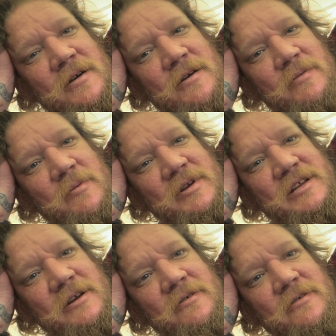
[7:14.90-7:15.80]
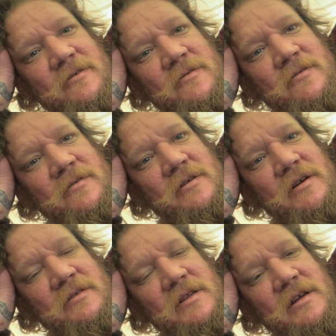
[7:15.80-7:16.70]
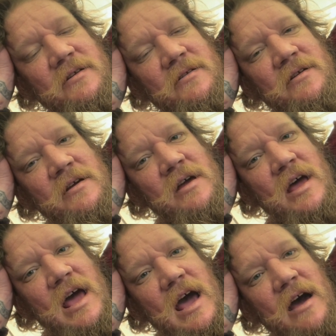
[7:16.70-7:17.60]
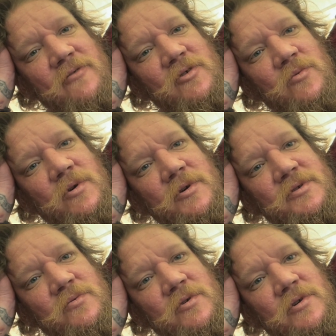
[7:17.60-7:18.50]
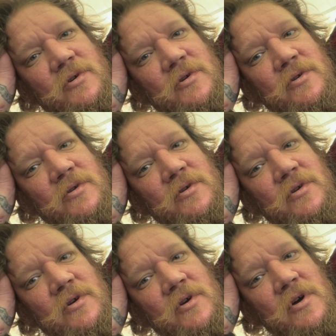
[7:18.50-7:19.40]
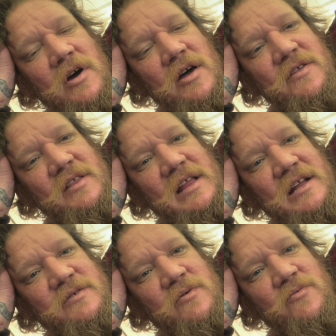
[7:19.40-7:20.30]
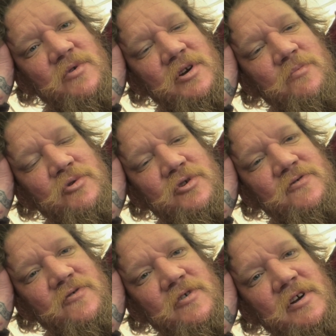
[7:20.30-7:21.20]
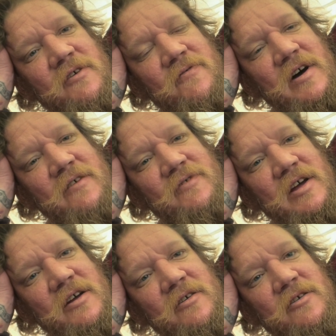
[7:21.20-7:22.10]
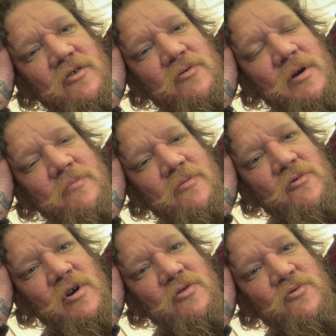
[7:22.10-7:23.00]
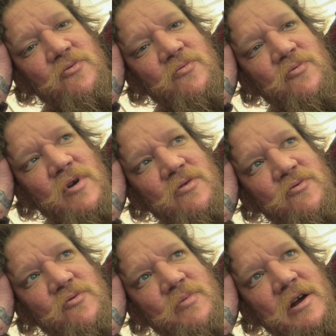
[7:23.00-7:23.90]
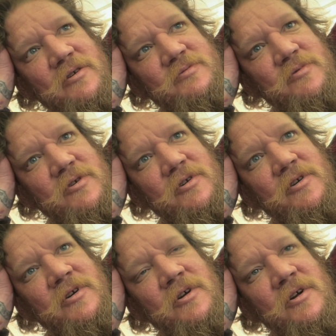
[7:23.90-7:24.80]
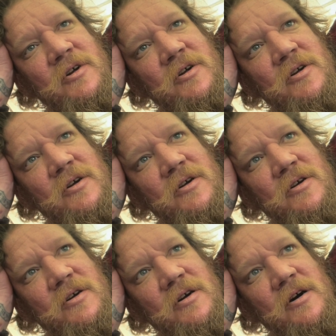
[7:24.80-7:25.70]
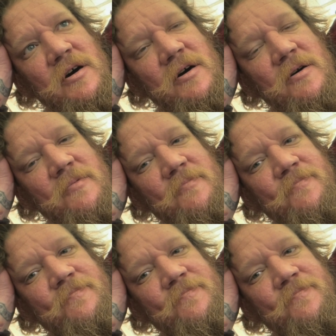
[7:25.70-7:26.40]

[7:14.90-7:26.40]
maybe dinner, and then afterwards I think that's where we're gonna push for like a 5-day or so, right through Harrisburg, and